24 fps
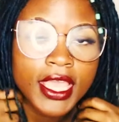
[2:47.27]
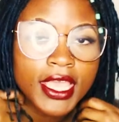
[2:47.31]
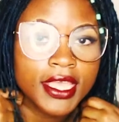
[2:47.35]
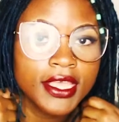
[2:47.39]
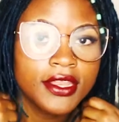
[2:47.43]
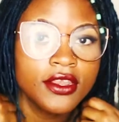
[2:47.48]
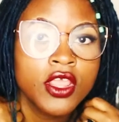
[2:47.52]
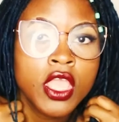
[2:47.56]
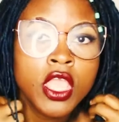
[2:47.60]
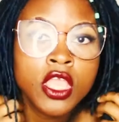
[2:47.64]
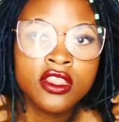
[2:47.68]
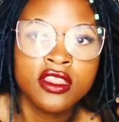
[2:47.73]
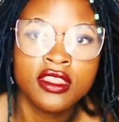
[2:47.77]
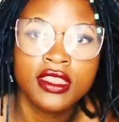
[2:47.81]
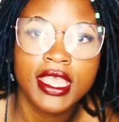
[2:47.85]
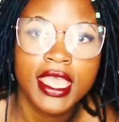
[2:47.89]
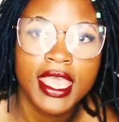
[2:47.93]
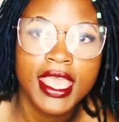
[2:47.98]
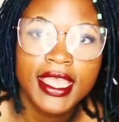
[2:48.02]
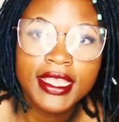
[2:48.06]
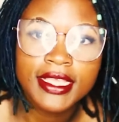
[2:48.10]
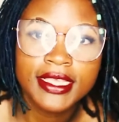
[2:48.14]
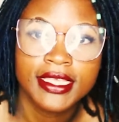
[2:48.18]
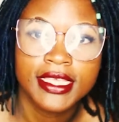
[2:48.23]
And
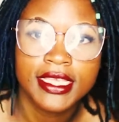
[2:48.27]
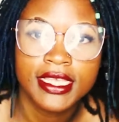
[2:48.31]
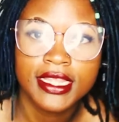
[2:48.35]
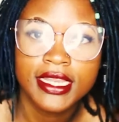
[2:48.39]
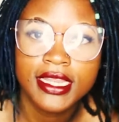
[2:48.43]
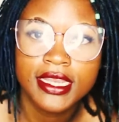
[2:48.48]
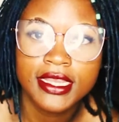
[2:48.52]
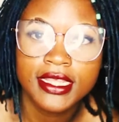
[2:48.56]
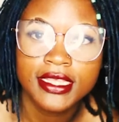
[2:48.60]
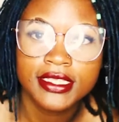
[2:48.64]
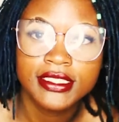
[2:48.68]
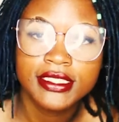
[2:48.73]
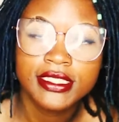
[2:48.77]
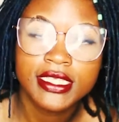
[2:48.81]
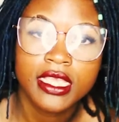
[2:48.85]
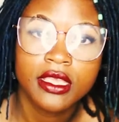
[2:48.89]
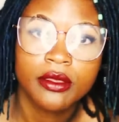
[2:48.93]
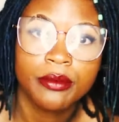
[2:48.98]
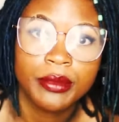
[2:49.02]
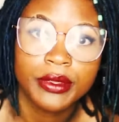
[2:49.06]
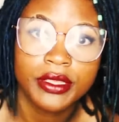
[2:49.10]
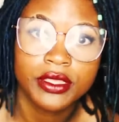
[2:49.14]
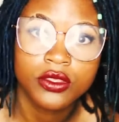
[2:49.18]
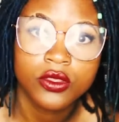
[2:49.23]
that giddiness
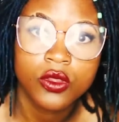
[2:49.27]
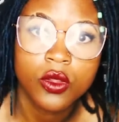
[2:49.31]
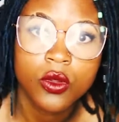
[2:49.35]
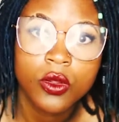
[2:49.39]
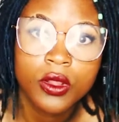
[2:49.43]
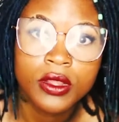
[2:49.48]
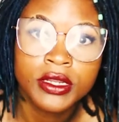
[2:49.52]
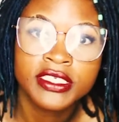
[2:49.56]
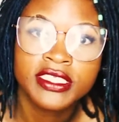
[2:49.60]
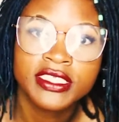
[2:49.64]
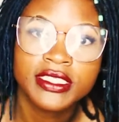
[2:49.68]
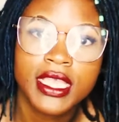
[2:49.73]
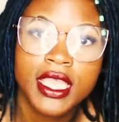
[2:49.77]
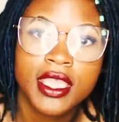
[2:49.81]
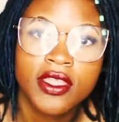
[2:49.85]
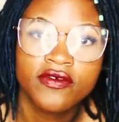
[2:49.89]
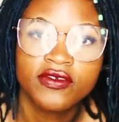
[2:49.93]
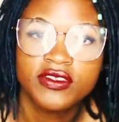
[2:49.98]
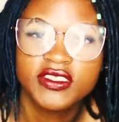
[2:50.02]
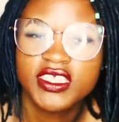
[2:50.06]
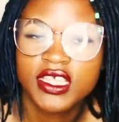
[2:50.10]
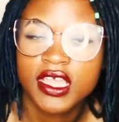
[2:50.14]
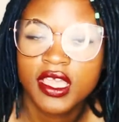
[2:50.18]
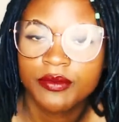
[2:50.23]
can be yours
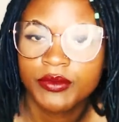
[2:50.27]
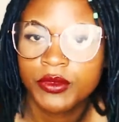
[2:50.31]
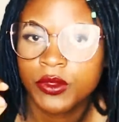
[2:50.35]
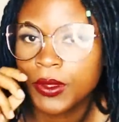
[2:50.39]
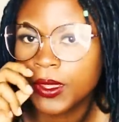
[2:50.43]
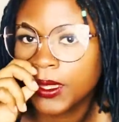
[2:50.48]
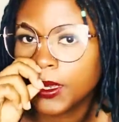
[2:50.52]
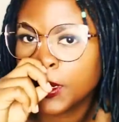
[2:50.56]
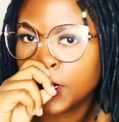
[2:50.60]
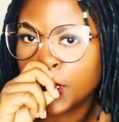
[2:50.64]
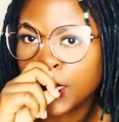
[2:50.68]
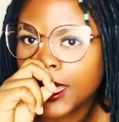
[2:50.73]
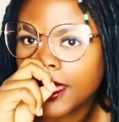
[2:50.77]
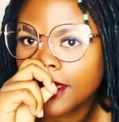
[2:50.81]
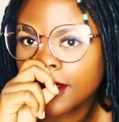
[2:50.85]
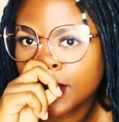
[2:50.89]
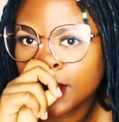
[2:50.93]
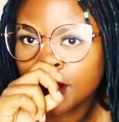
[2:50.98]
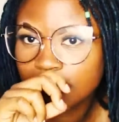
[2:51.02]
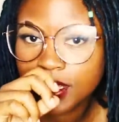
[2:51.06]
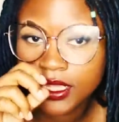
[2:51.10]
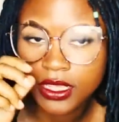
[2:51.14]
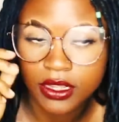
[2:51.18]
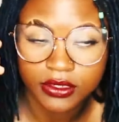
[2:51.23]
every time you interlock
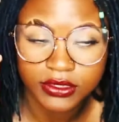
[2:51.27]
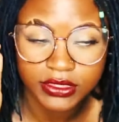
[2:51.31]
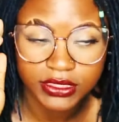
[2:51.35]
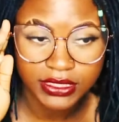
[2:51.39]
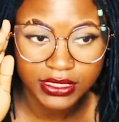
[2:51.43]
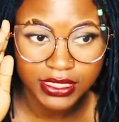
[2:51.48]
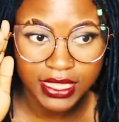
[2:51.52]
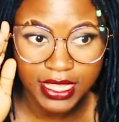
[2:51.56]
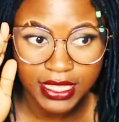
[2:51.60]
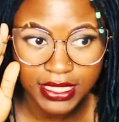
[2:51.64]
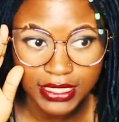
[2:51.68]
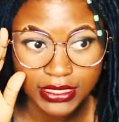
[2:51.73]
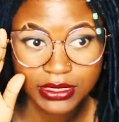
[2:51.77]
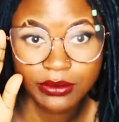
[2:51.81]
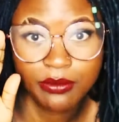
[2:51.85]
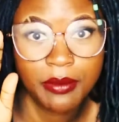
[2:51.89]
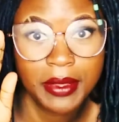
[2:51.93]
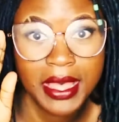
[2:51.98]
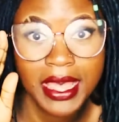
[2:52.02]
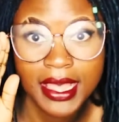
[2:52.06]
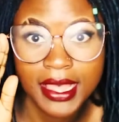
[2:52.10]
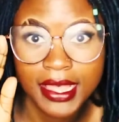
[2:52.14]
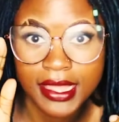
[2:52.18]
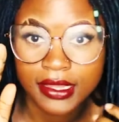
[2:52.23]
your hair, just like it's
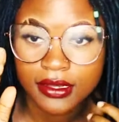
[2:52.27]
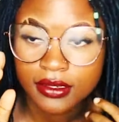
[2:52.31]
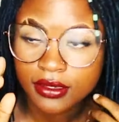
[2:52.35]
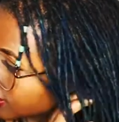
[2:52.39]
mine.